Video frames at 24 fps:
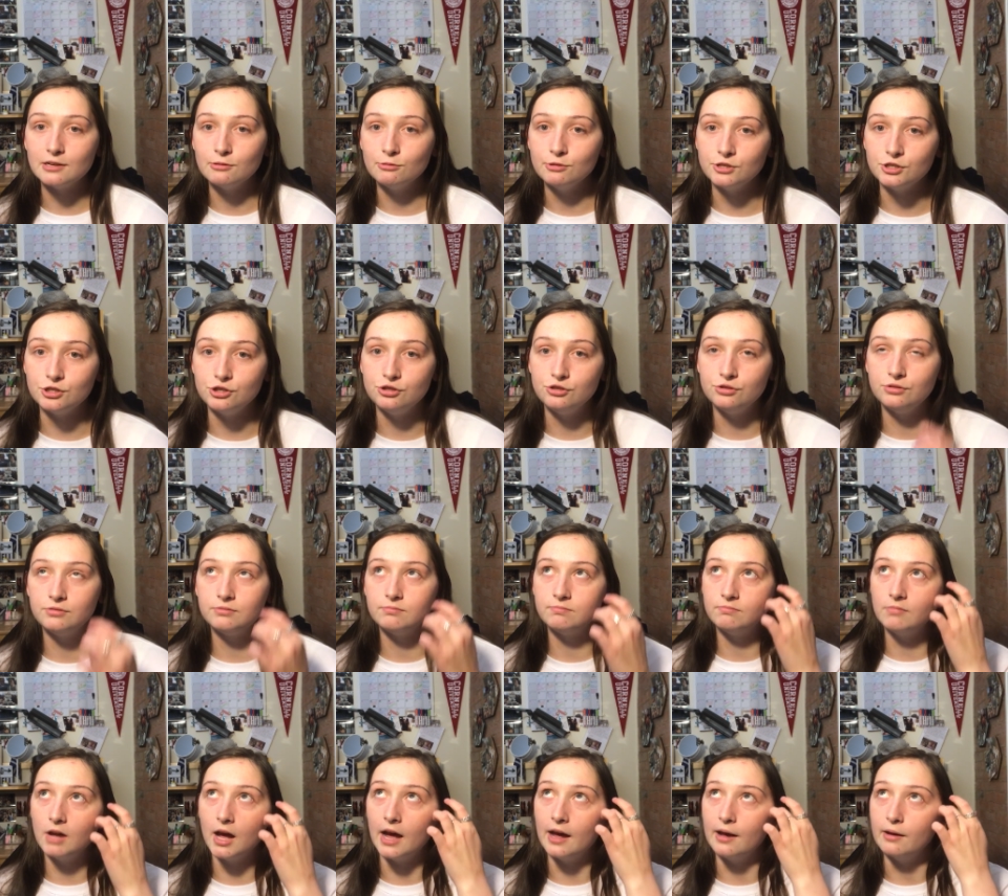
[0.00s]
It was
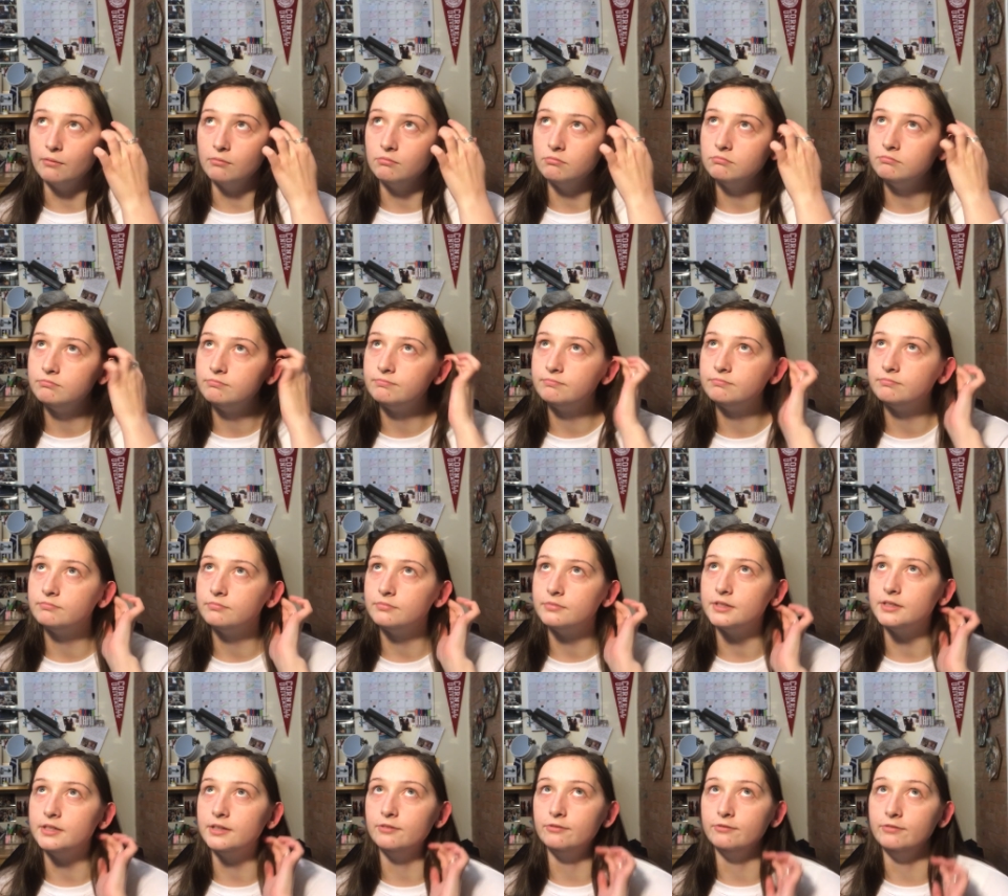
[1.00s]

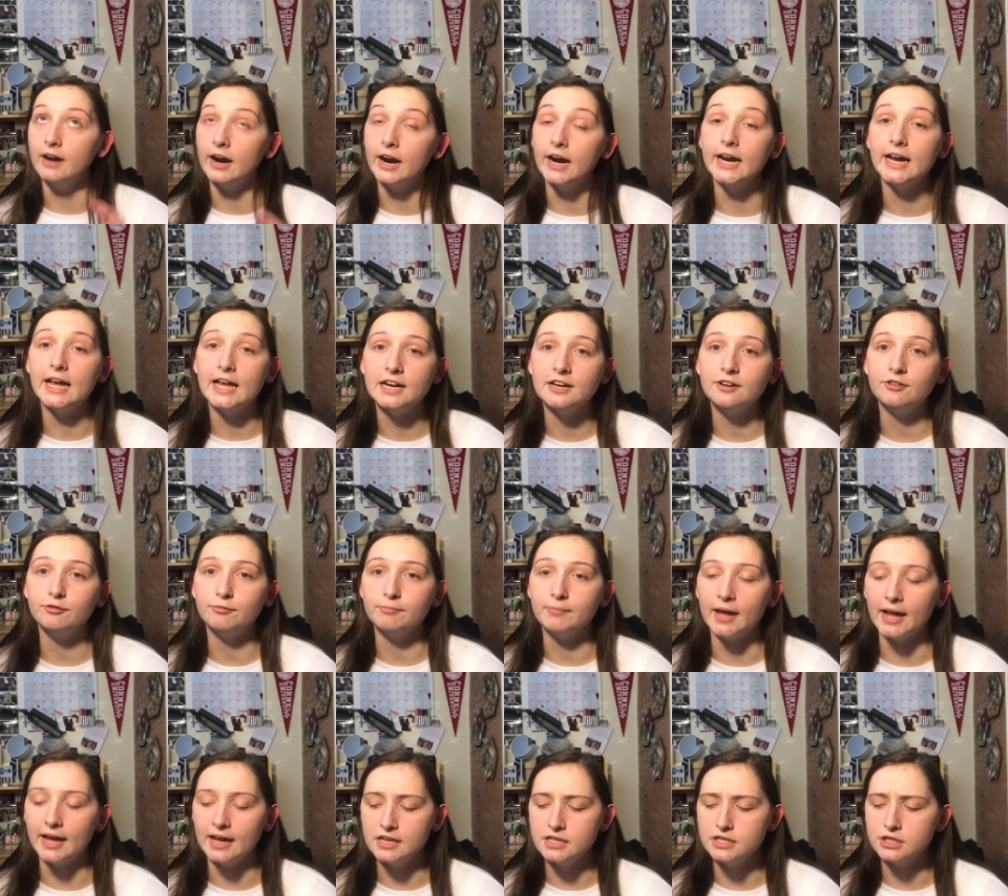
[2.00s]
the very end of
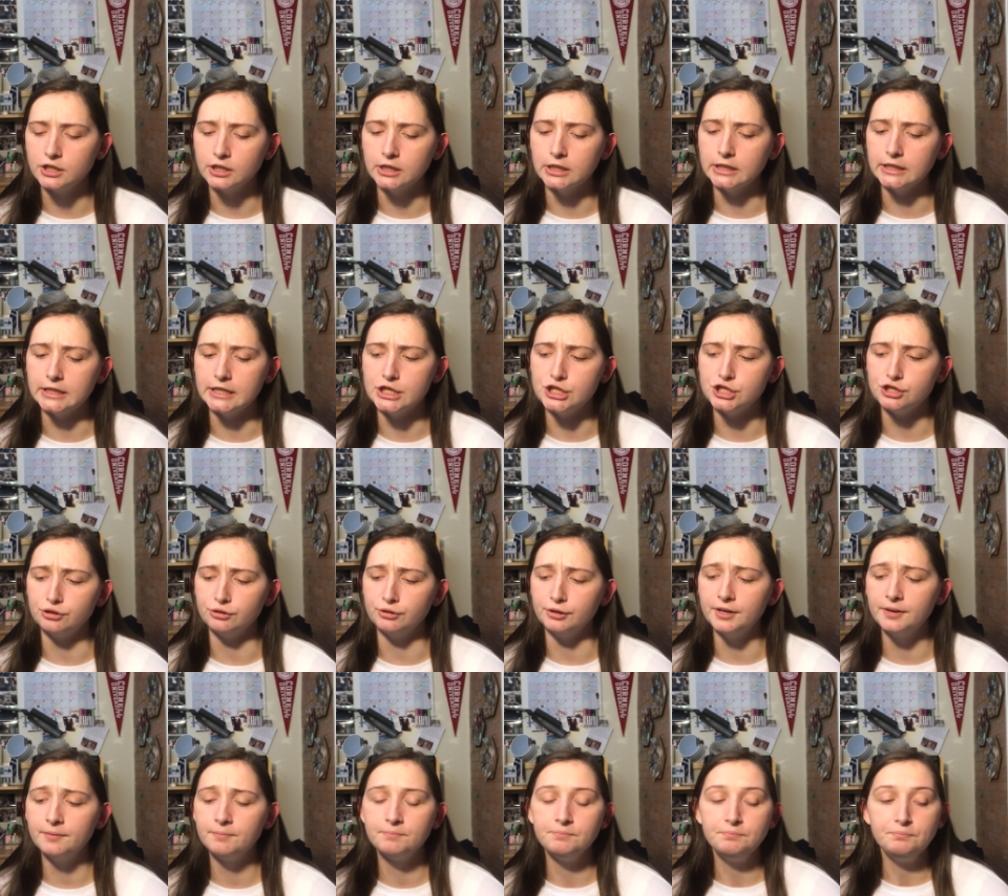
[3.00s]
May to early June